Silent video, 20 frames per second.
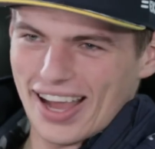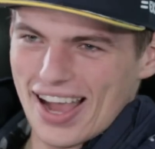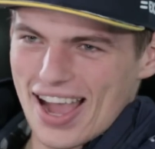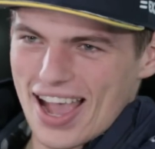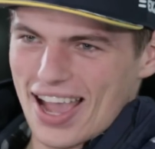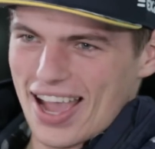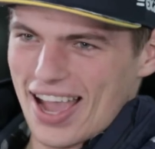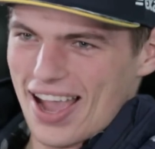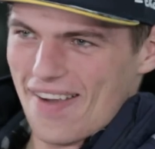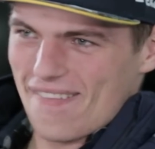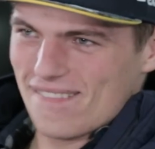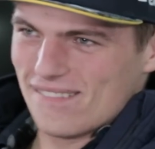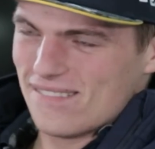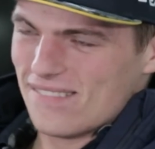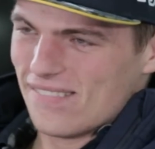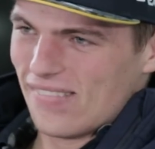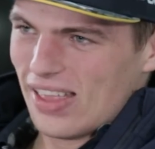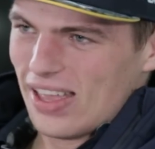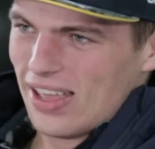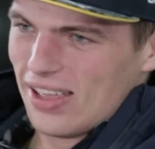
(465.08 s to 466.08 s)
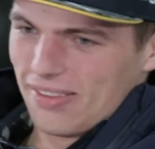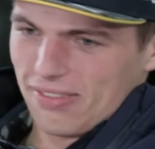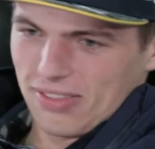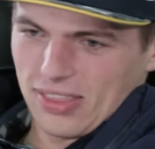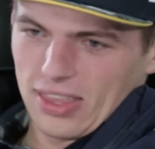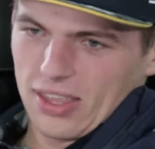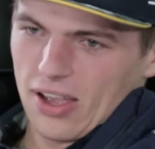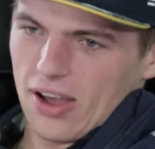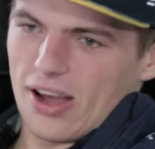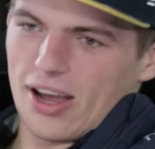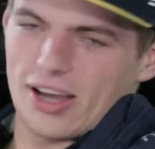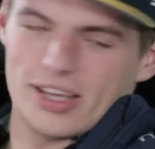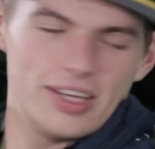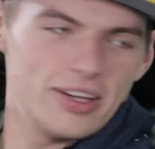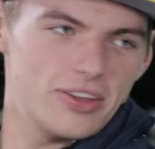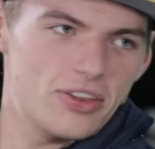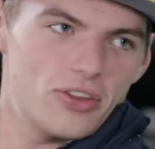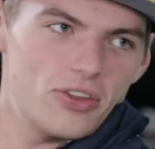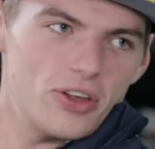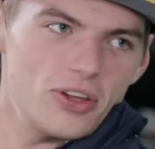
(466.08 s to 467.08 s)

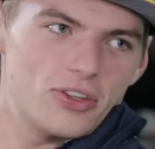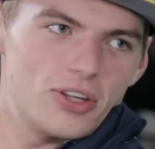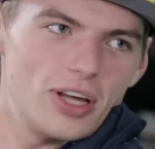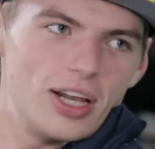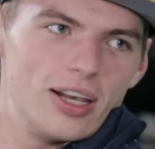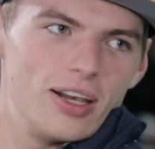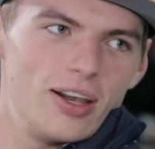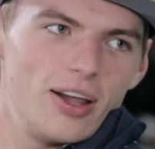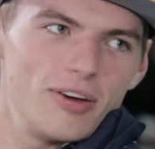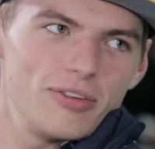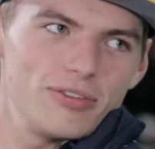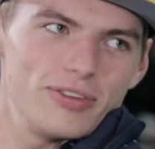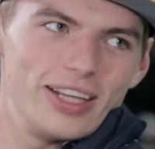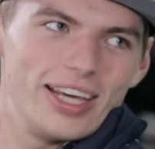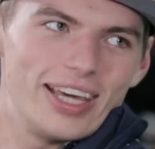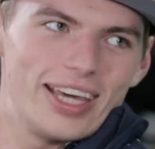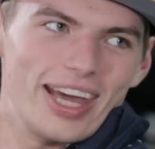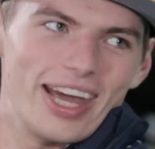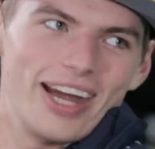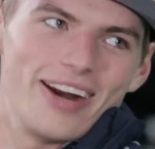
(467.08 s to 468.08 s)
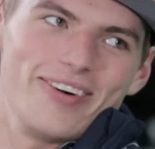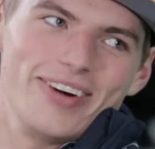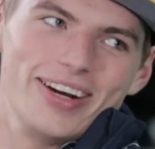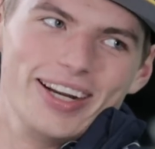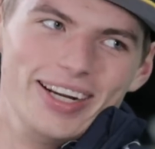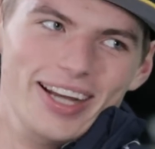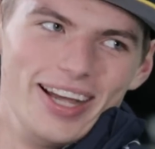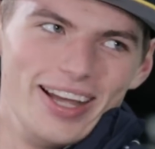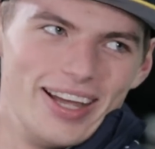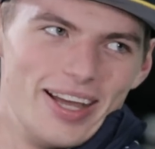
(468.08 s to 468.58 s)
You're such a lovely, caring,